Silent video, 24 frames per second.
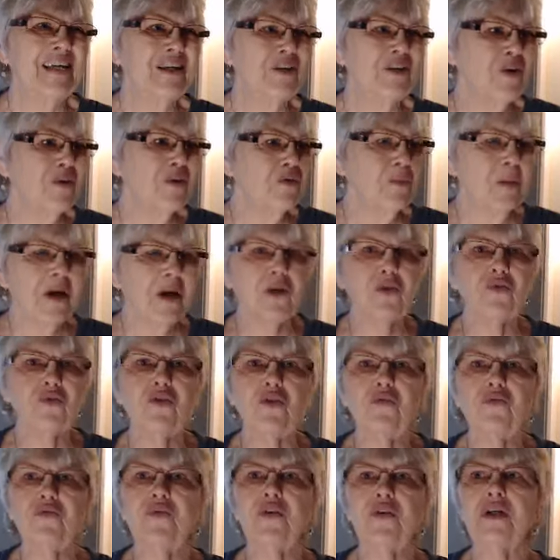you have the
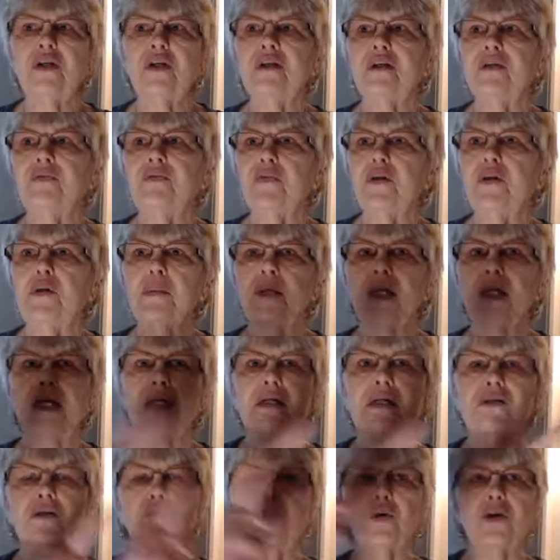microphone, Phil. If anybody has a
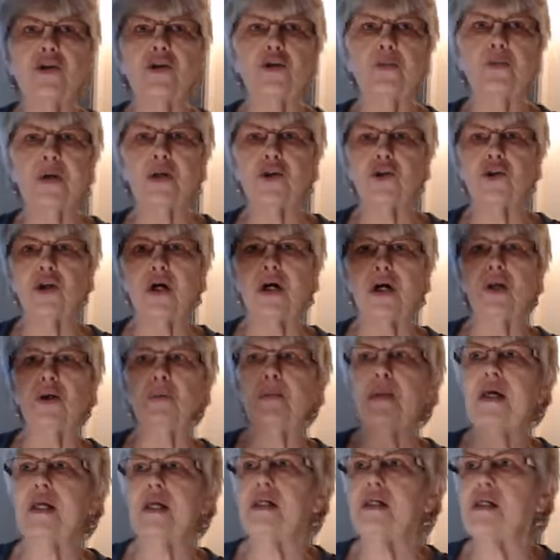question about your guided
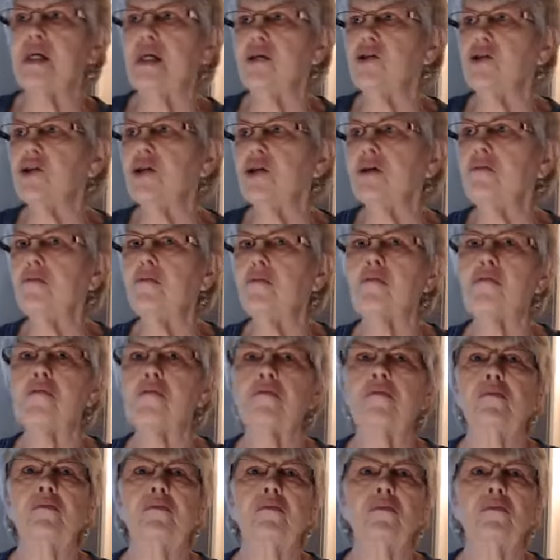meditation,
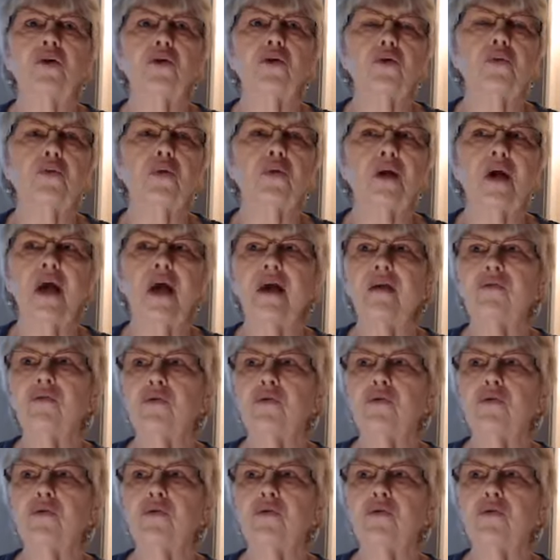what you gave and